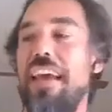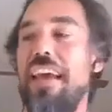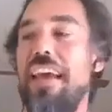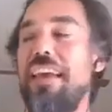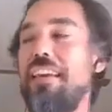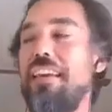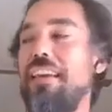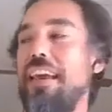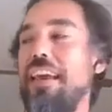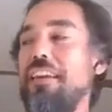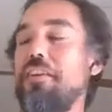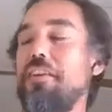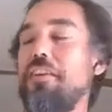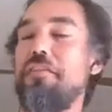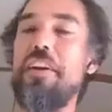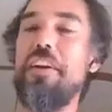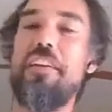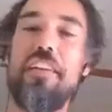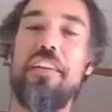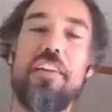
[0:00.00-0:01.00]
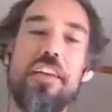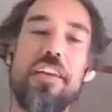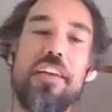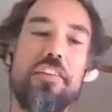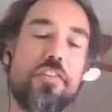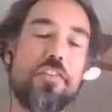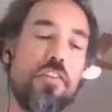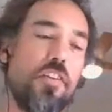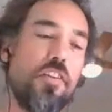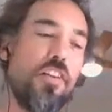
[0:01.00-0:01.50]
and and you have very little
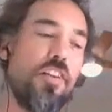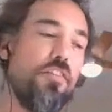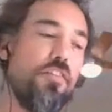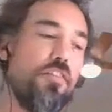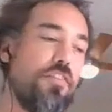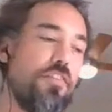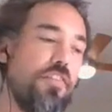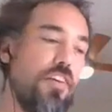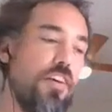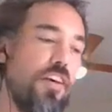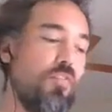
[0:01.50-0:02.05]
control of